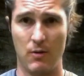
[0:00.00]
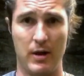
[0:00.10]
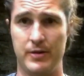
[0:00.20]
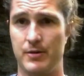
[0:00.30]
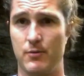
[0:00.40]

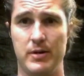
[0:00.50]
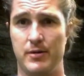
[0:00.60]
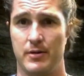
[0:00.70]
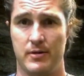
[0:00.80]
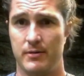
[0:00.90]
whether
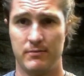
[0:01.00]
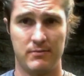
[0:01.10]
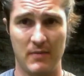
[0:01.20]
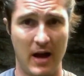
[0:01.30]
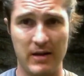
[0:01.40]
you're in the
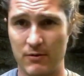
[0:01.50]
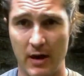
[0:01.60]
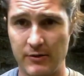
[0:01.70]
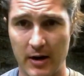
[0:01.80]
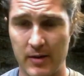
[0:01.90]
8th
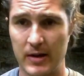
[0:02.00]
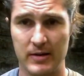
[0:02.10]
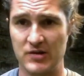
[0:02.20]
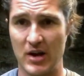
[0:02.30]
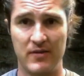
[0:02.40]
grade trying to
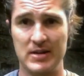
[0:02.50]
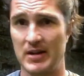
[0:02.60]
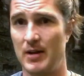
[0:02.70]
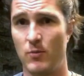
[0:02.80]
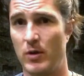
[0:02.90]
make the JV
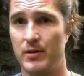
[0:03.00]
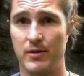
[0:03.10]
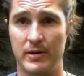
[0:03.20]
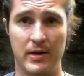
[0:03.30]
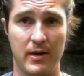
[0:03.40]
team, whether
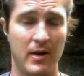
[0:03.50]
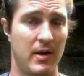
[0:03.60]
you're in the